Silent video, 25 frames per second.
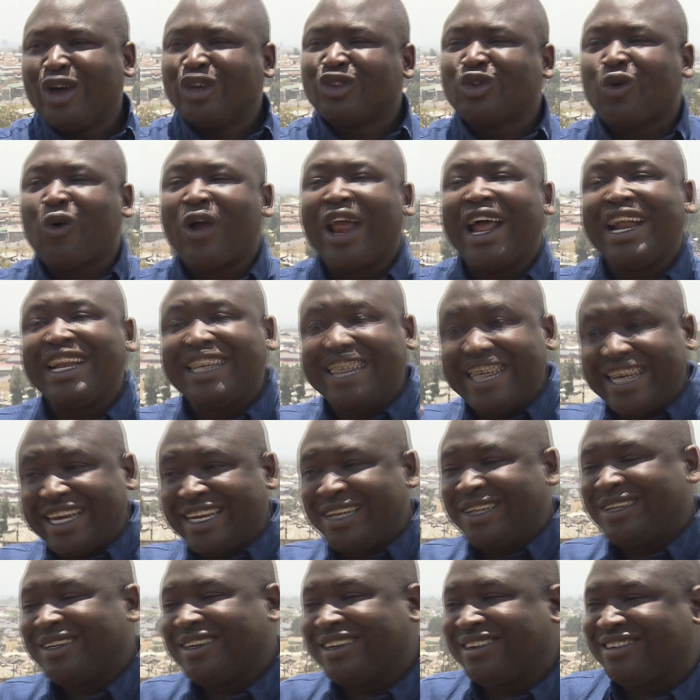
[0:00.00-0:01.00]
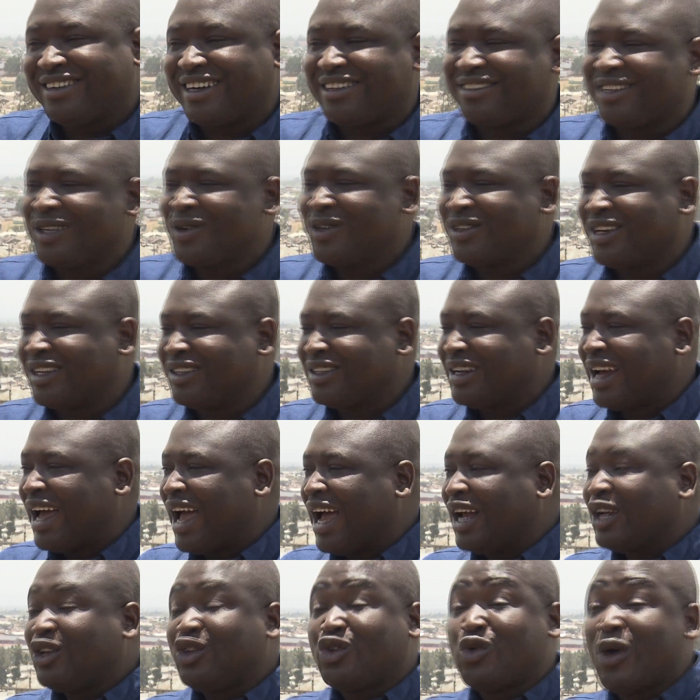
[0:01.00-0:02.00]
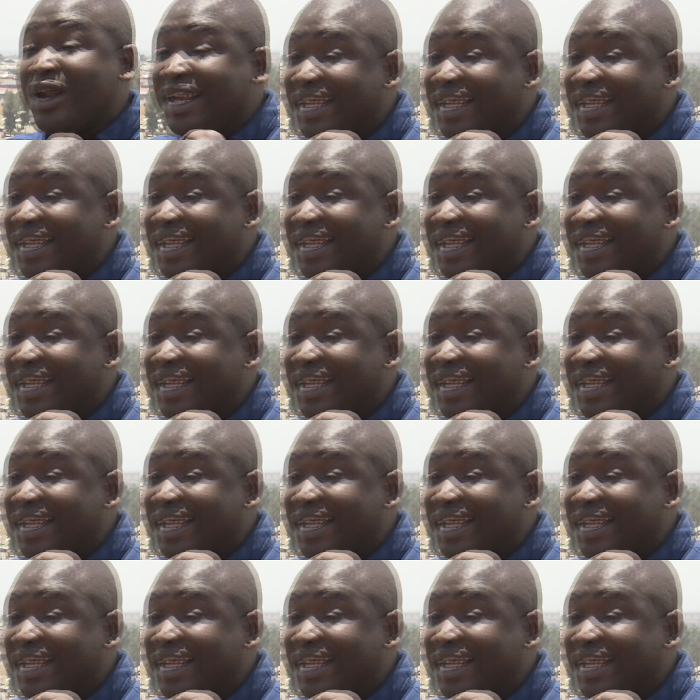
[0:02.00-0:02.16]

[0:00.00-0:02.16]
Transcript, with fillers: So what I did, interesting, is that to